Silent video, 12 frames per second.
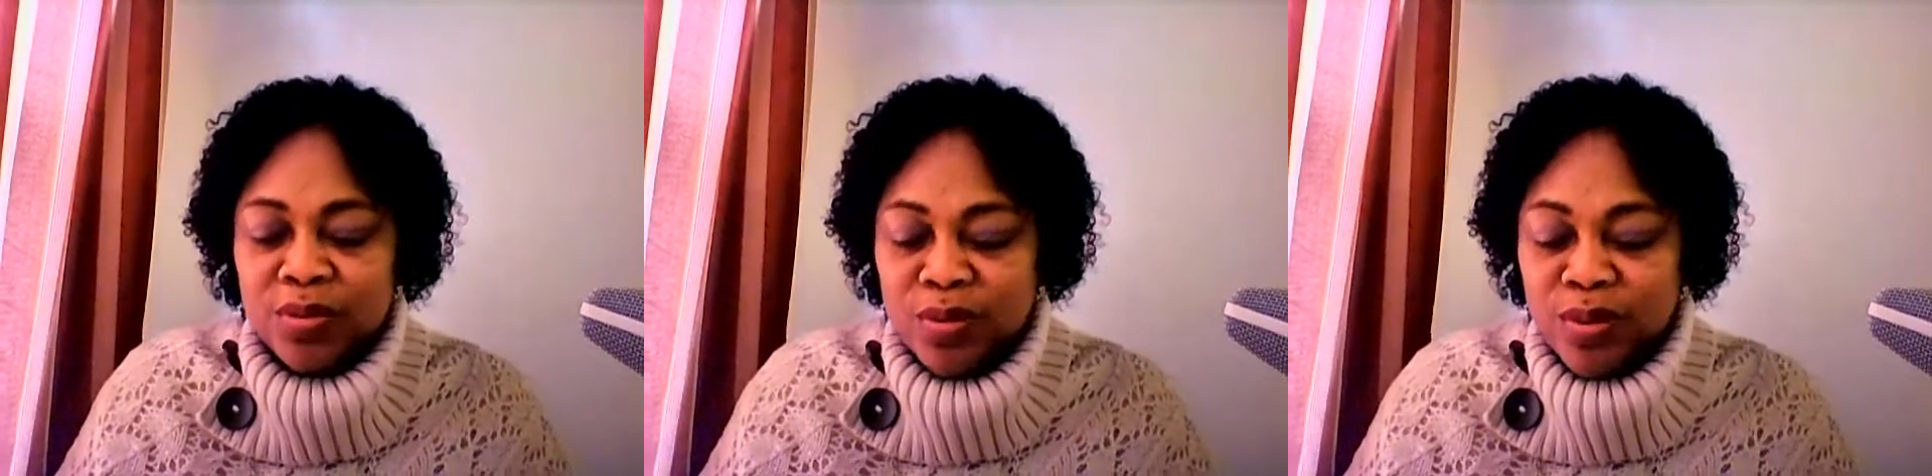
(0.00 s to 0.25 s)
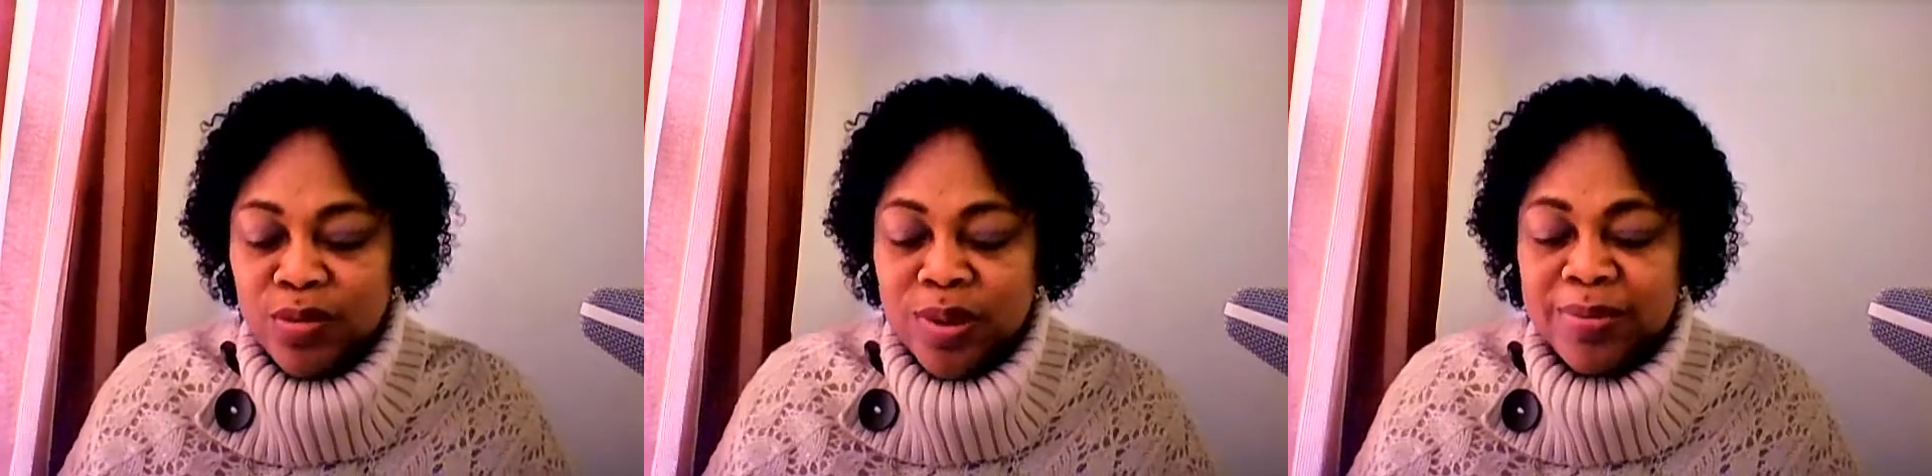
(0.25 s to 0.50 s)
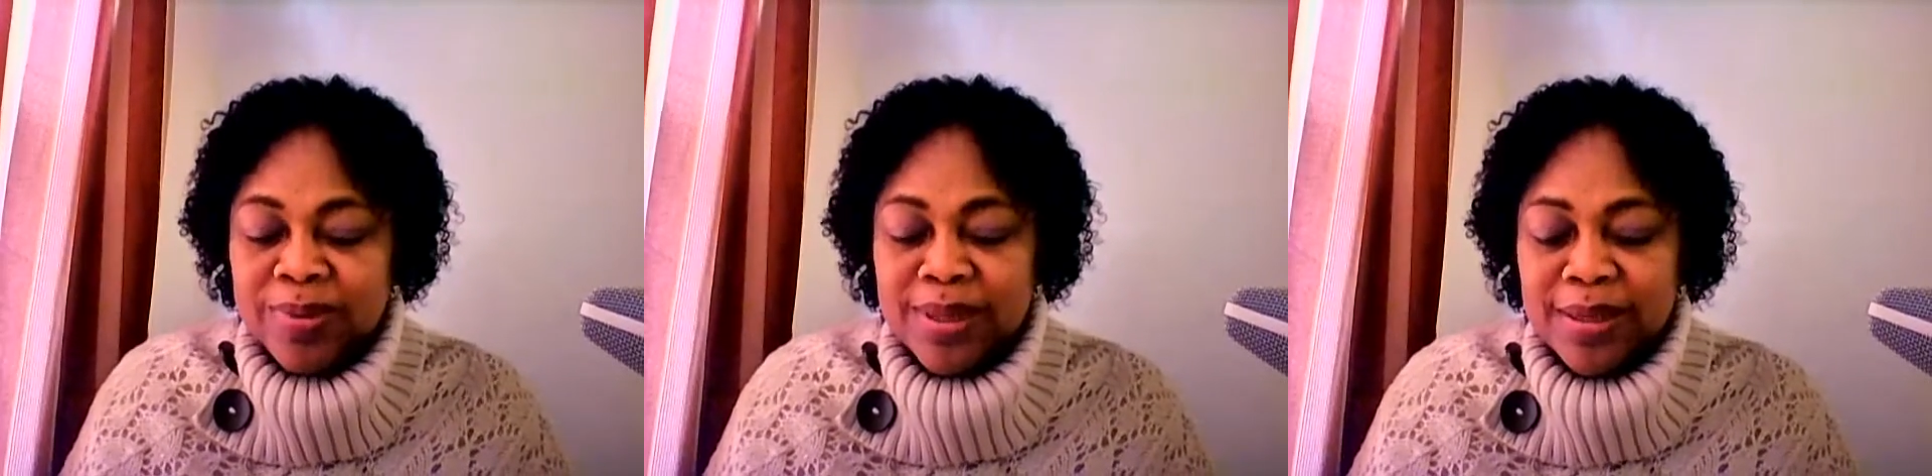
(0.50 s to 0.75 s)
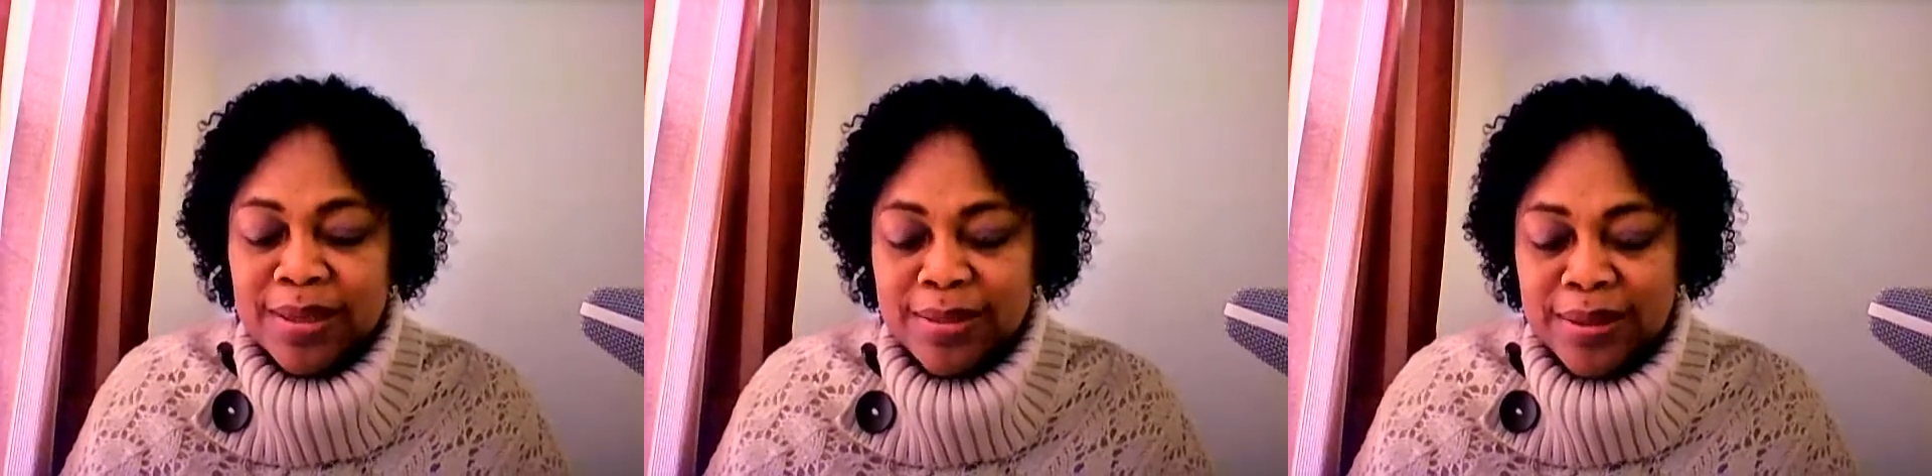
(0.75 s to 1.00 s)
the one we have
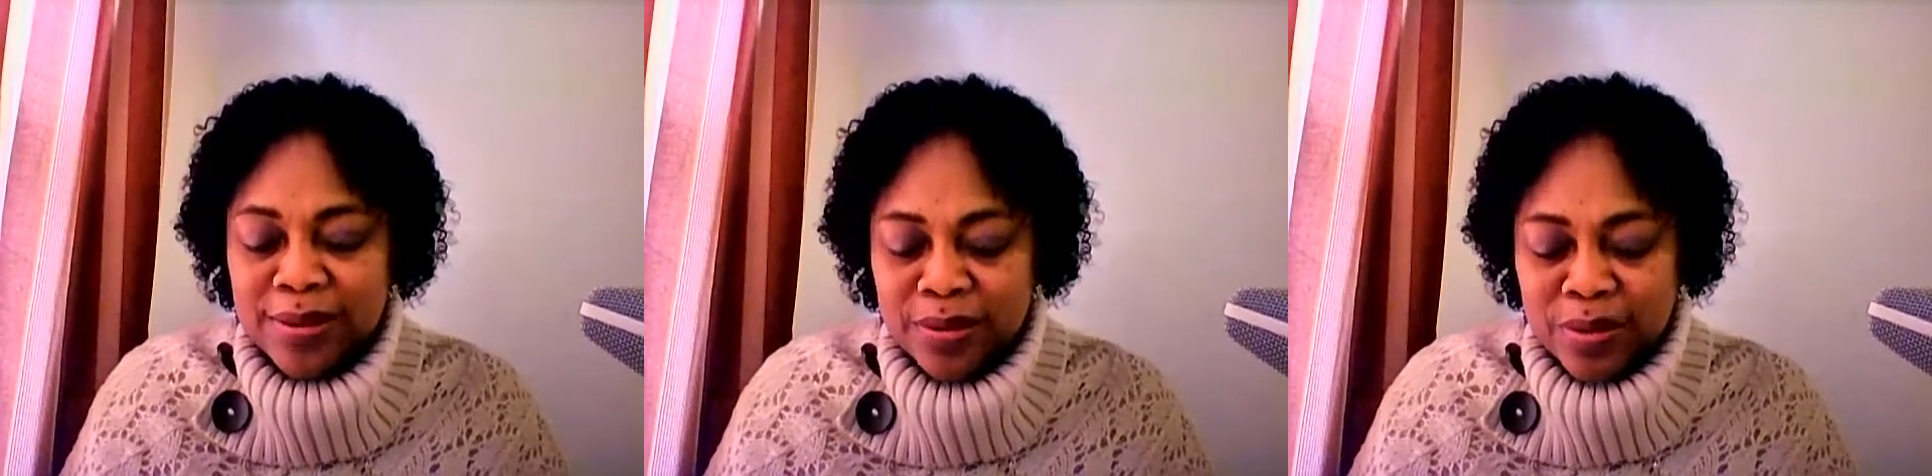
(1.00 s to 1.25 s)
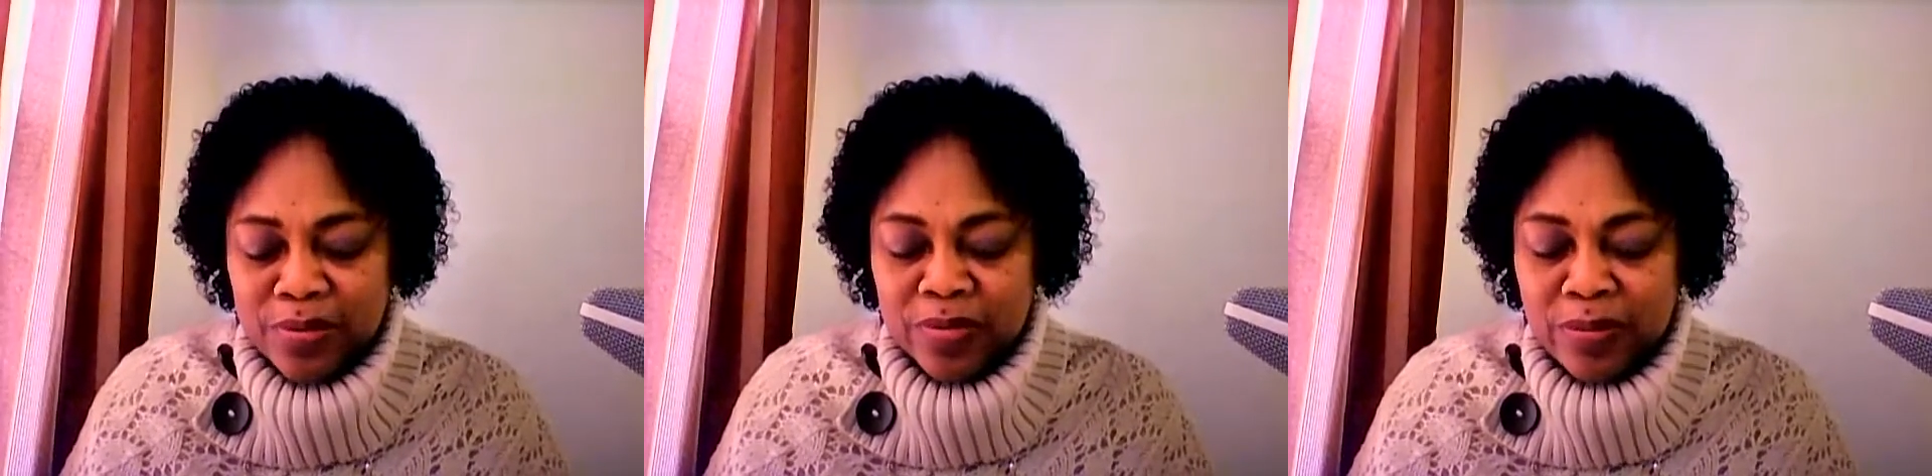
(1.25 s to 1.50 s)
sang is enough.